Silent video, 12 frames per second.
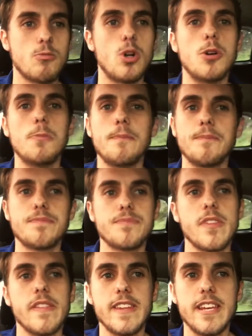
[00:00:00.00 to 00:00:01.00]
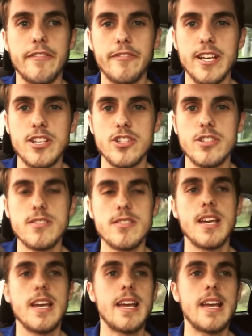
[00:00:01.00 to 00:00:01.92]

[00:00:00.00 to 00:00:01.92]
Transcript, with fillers: well, the Avengers.